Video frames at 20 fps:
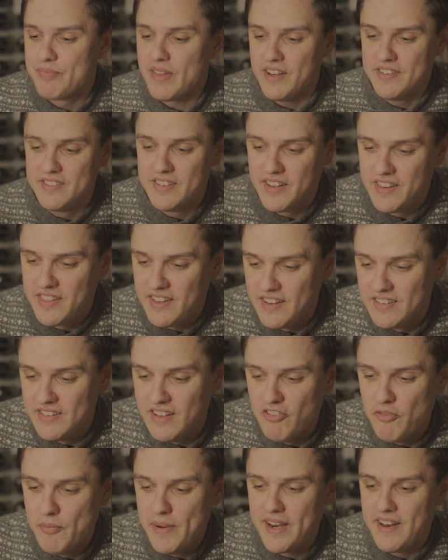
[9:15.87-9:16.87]
another thing I
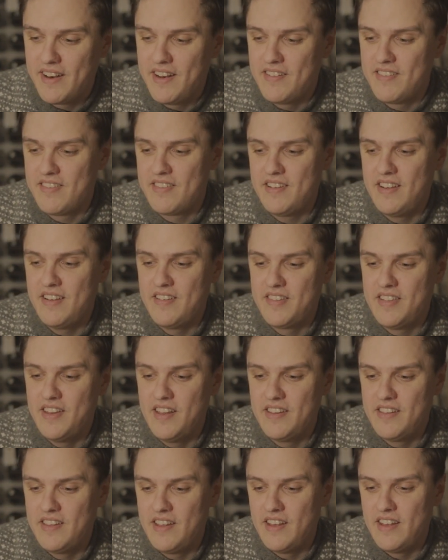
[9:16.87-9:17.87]
love about it is
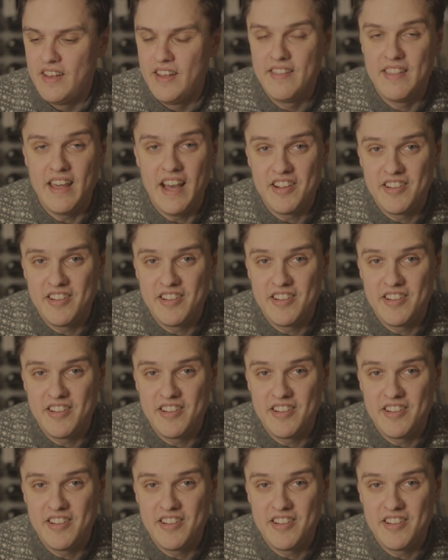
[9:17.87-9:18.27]
that the